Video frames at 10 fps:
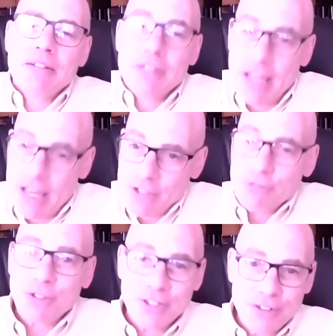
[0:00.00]
Yes,
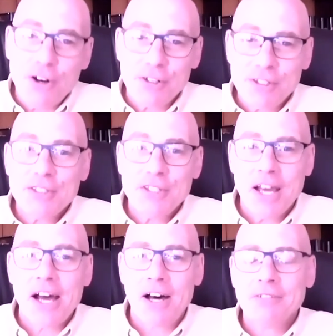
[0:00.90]
we're going to talk this
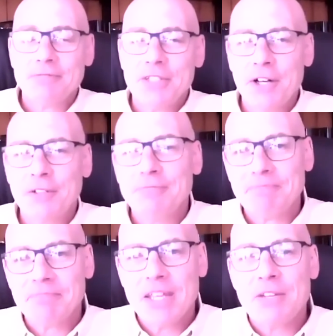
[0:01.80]
out. So
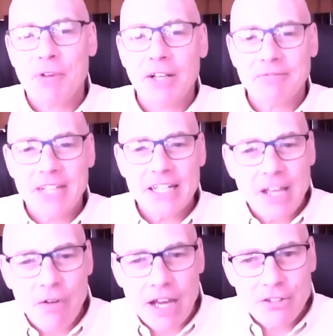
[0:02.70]
anyway, that's
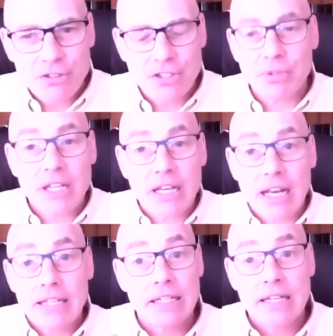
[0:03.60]
how I choose to deal with it. And
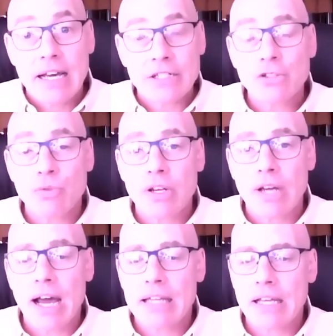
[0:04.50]
I just want to
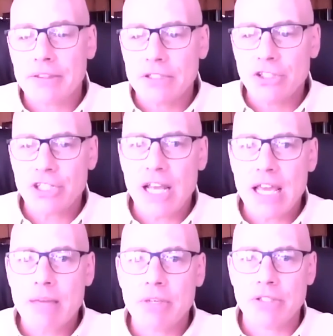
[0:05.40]
highlight that
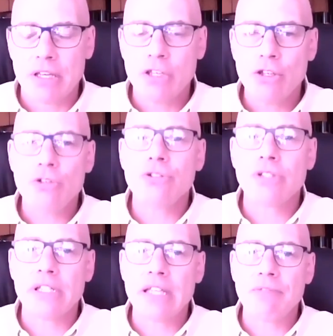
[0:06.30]
shame is a
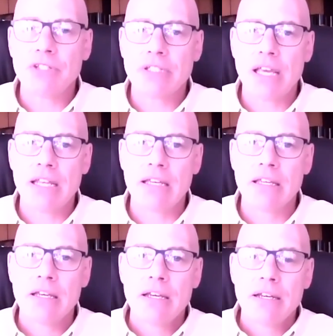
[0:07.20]
hugely devastating
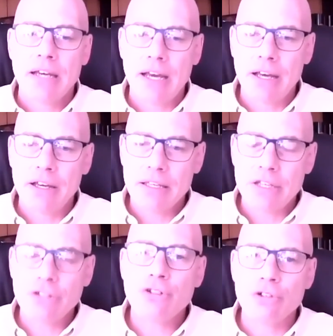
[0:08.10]

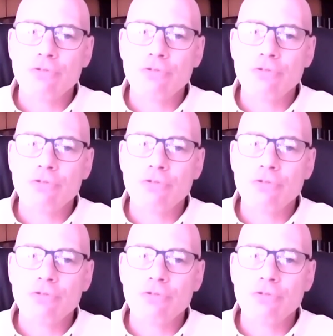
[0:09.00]
issue